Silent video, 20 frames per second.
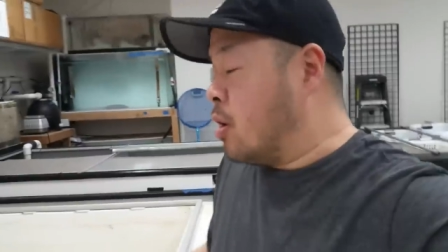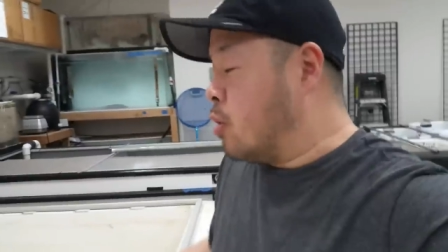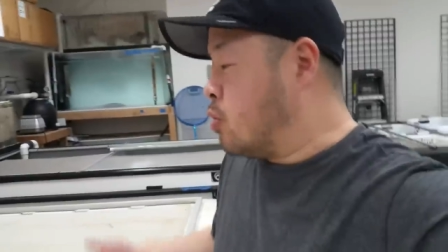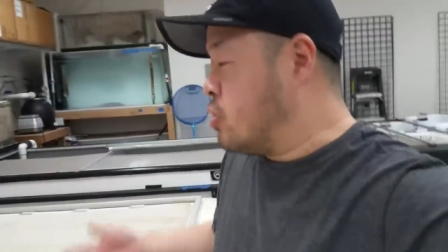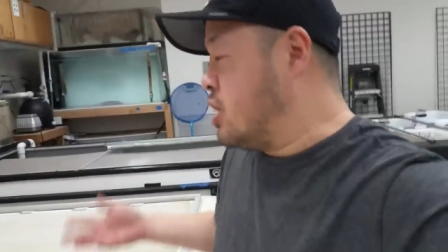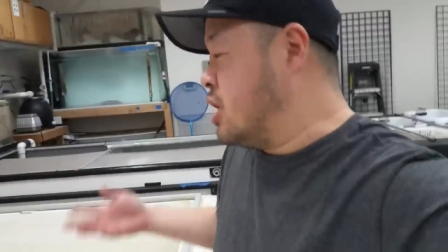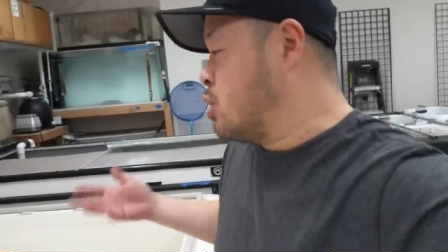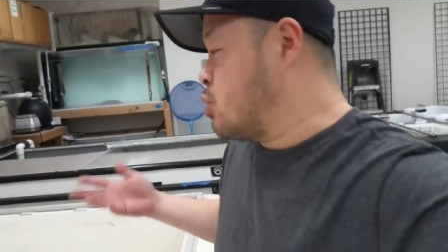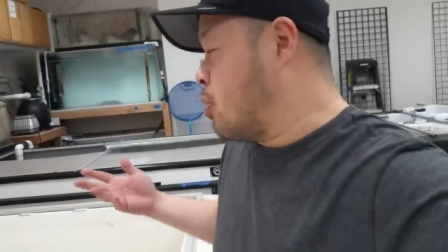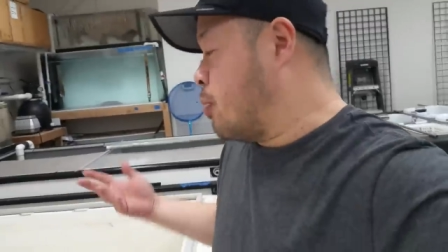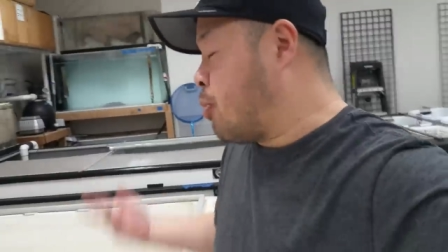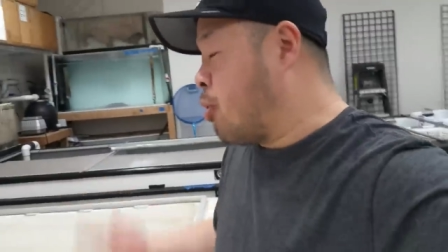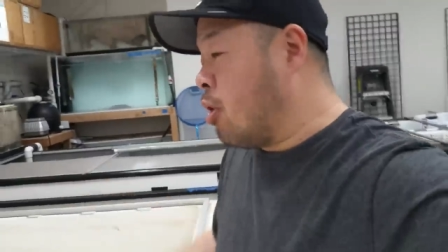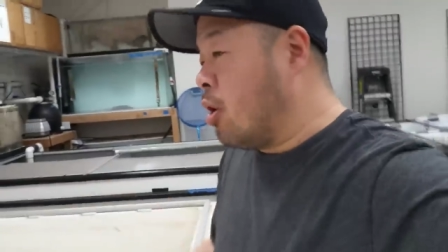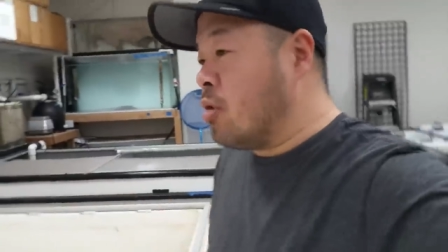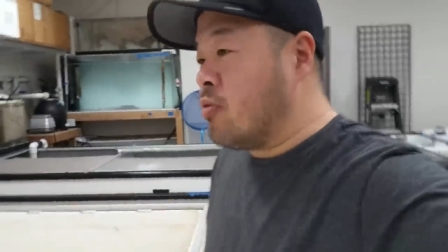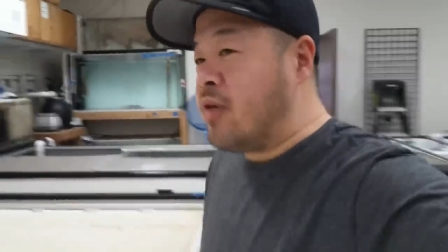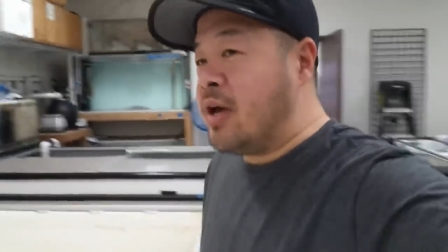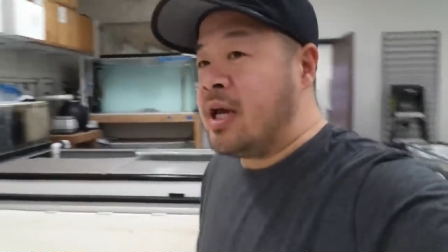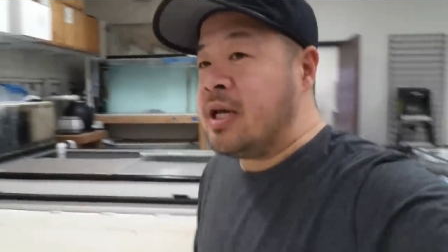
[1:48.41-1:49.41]
These were
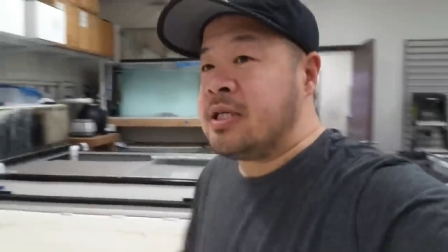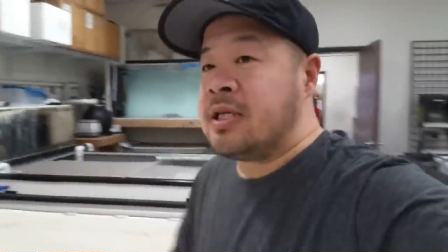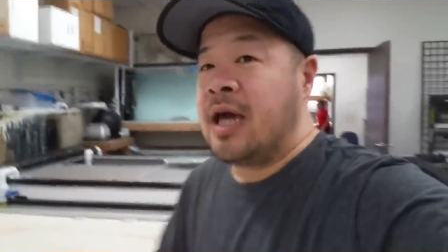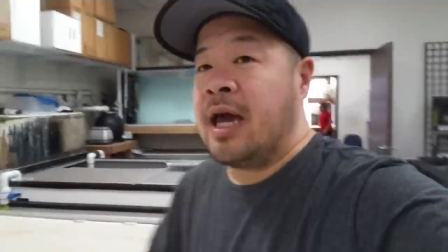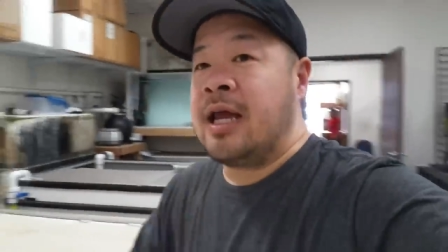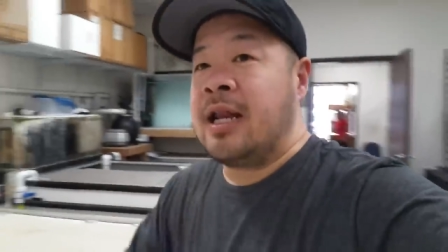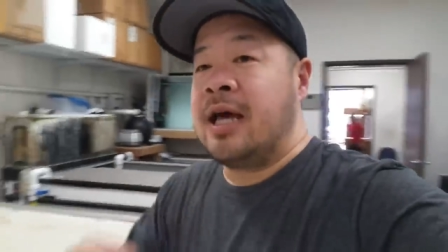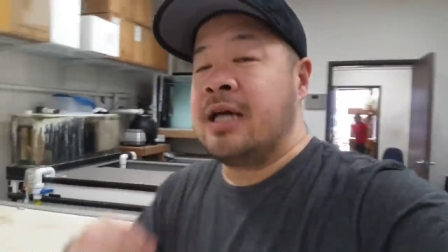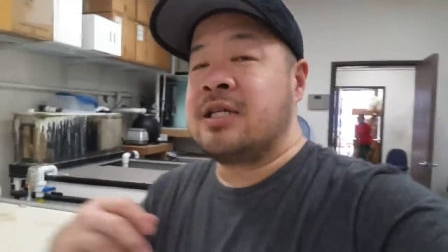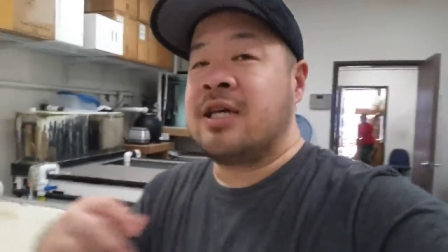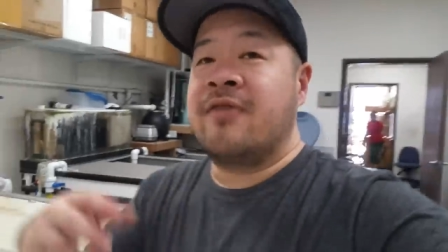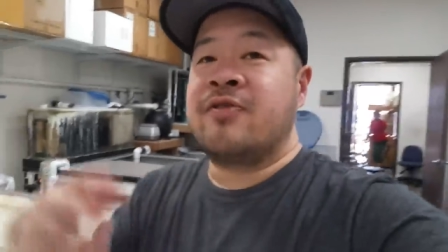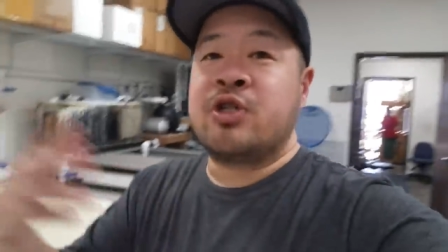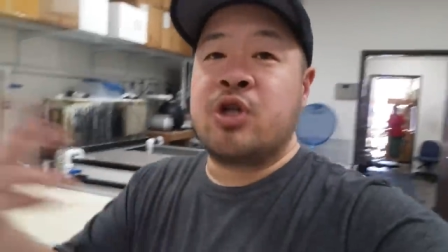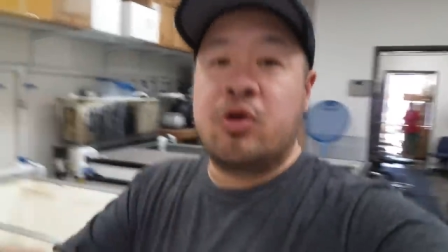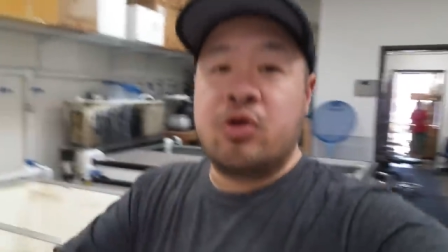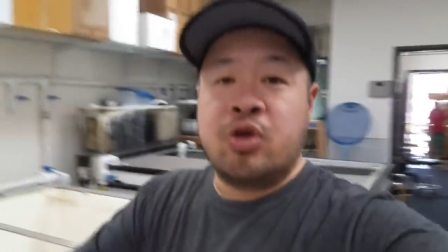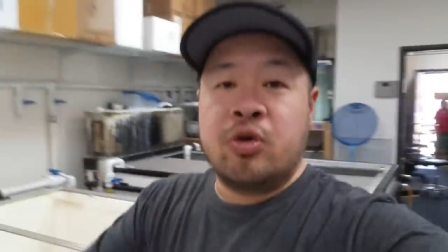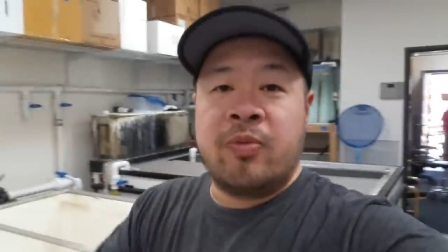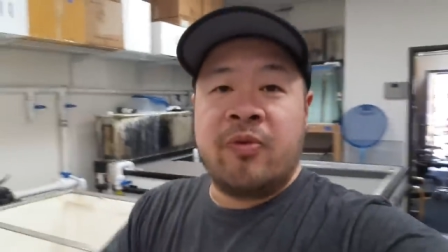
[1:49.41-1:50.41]
pearl rays, and as I've
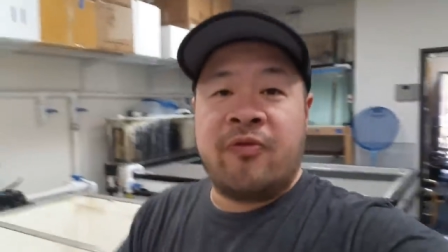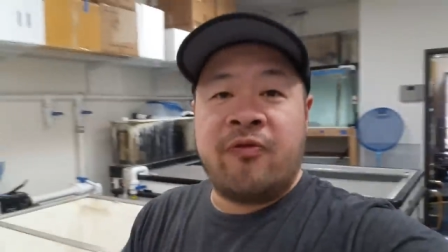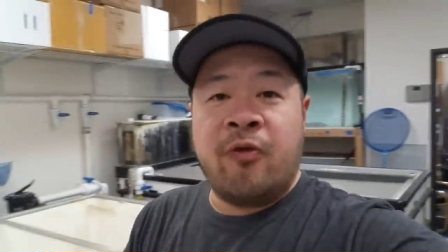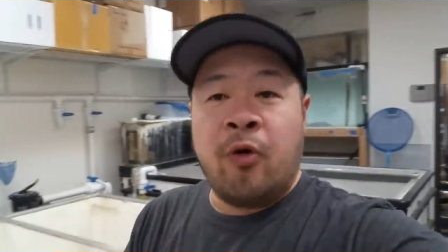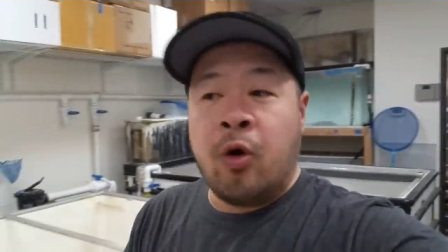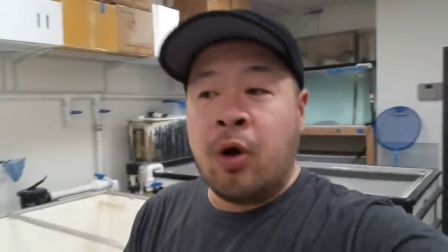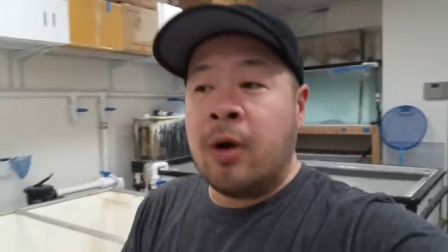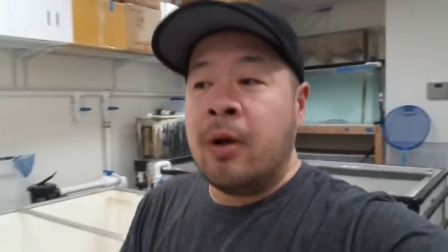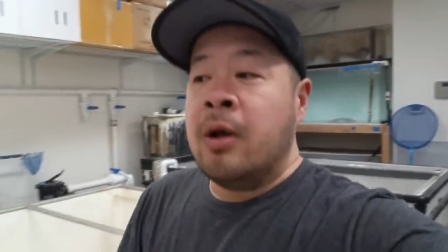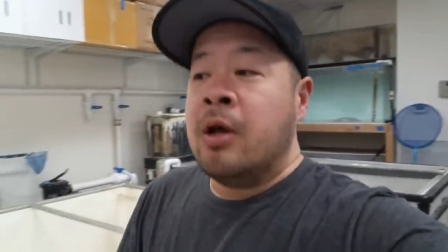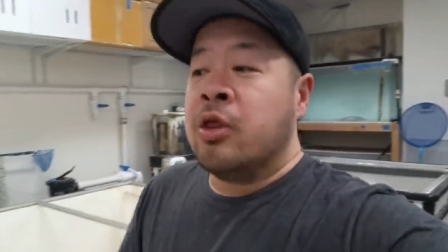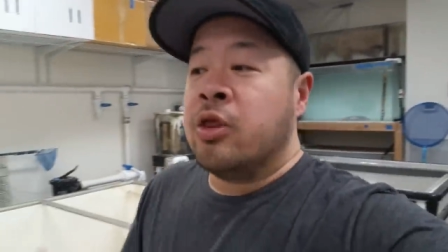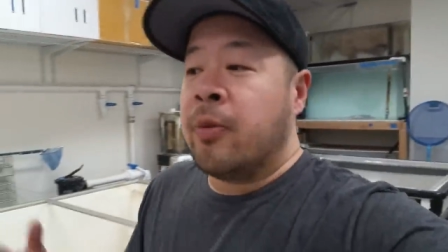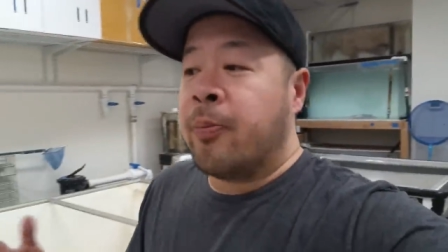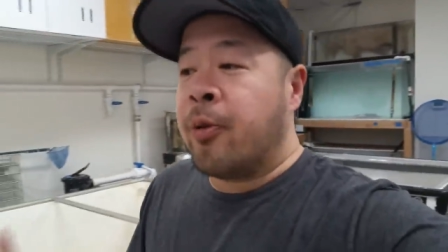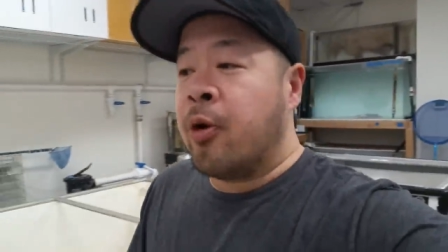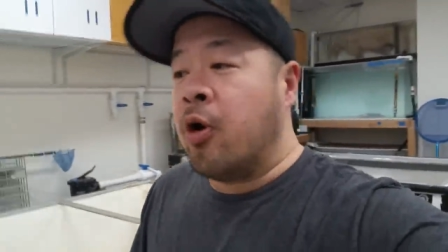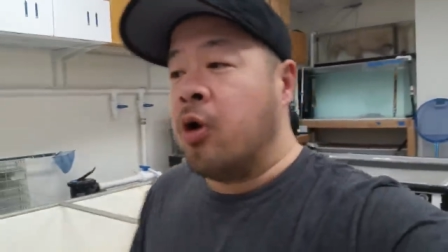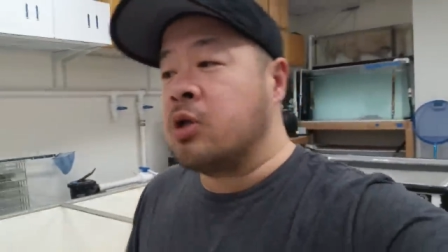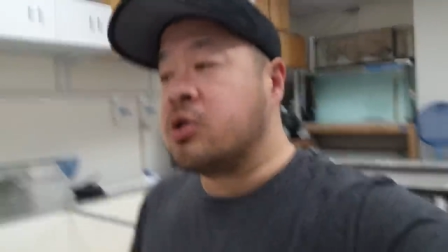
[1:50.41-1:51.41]
shown you before, the
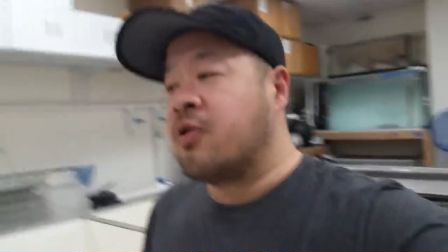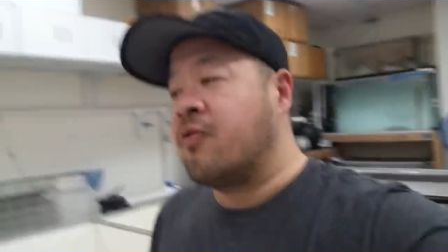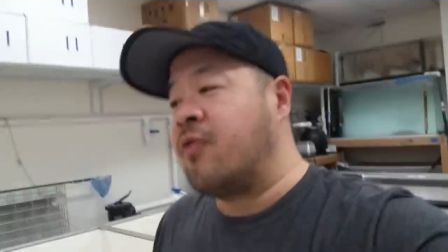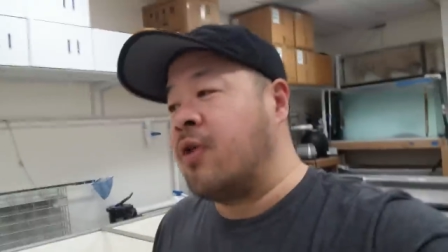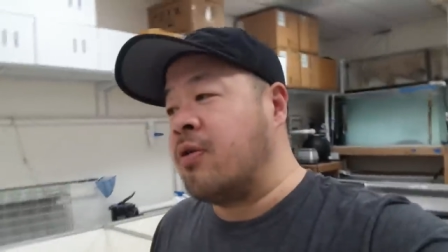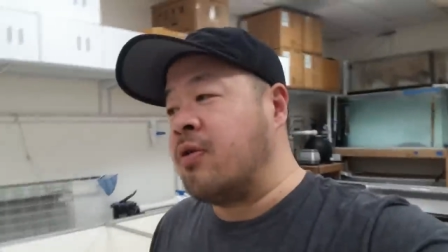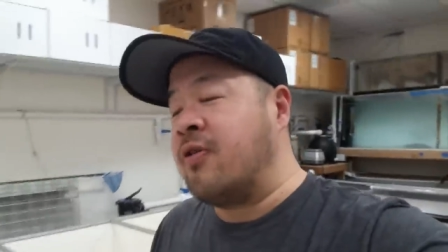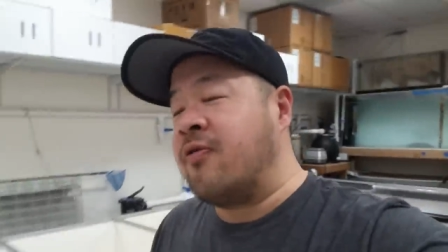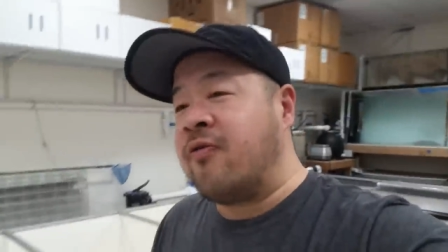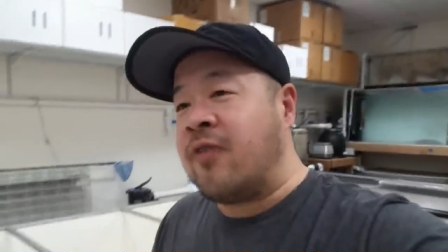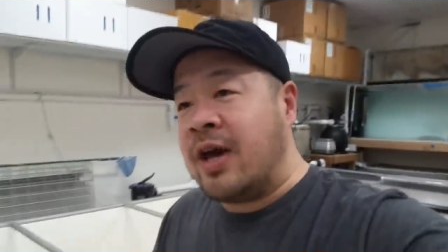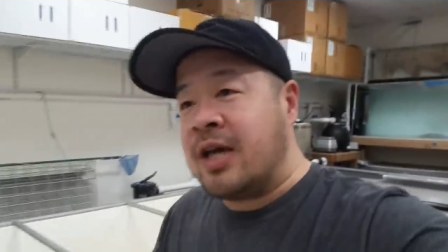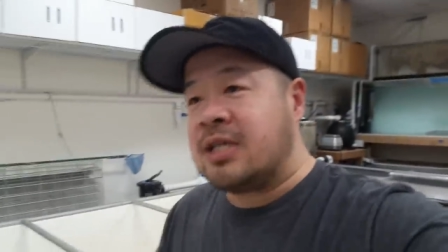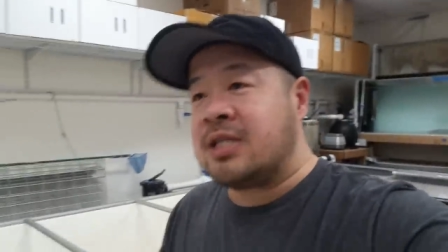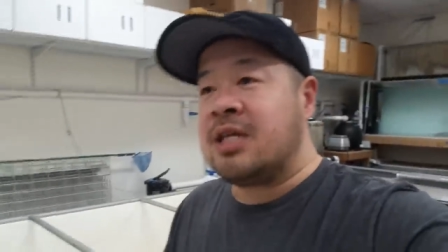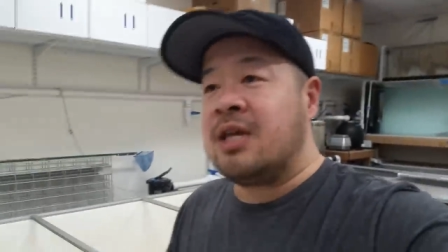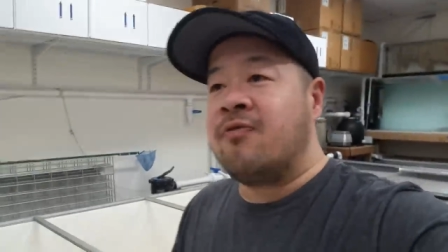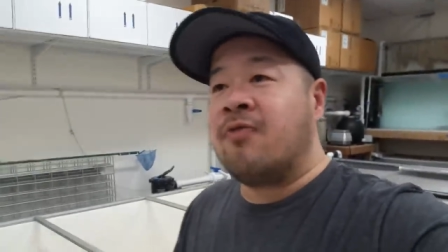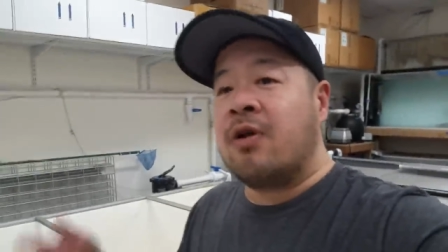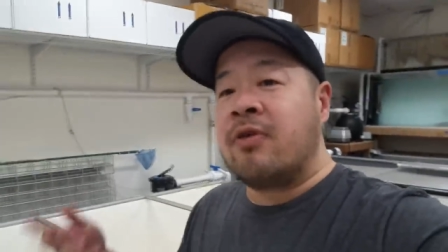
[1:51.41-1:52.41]
pearls are very
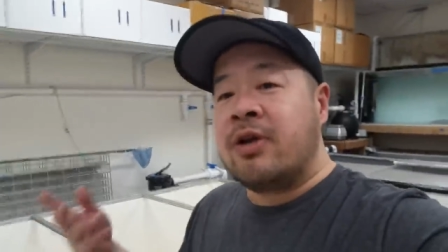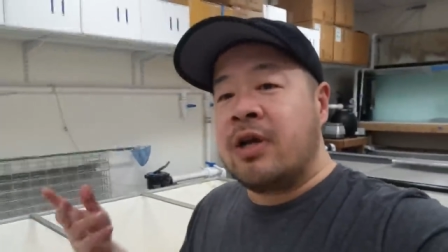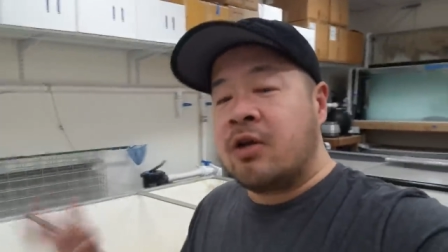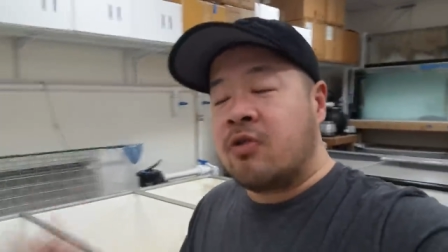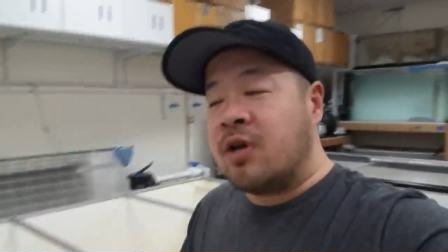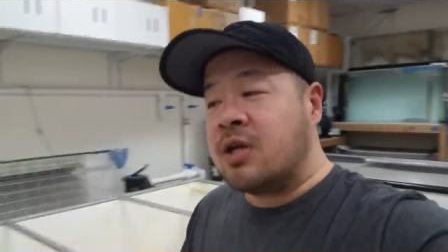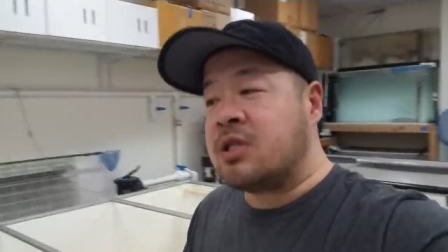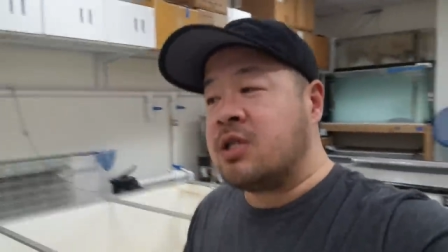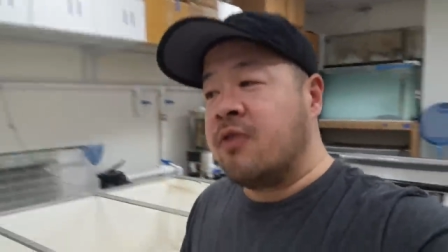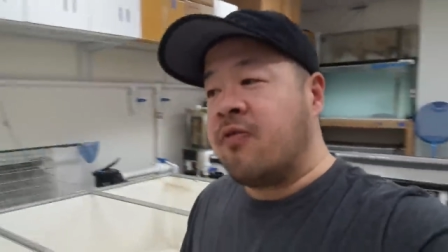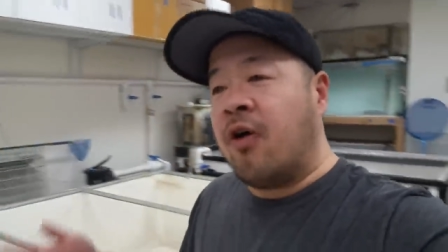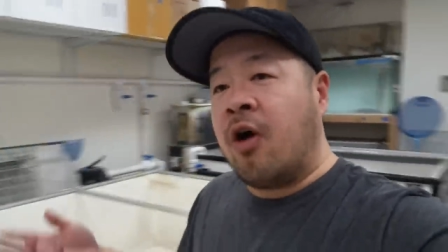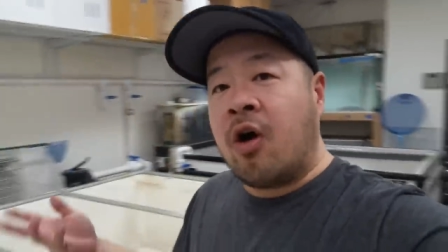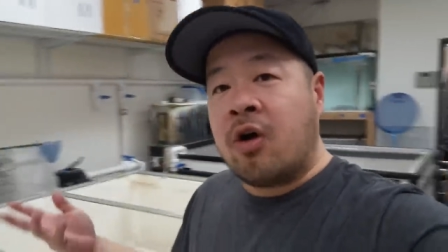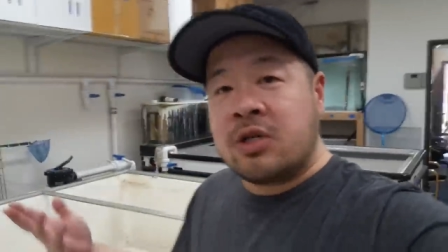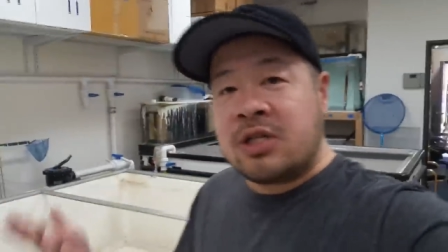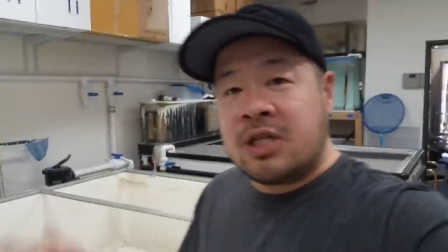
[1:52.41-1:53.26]
feisty, very aggressive, hard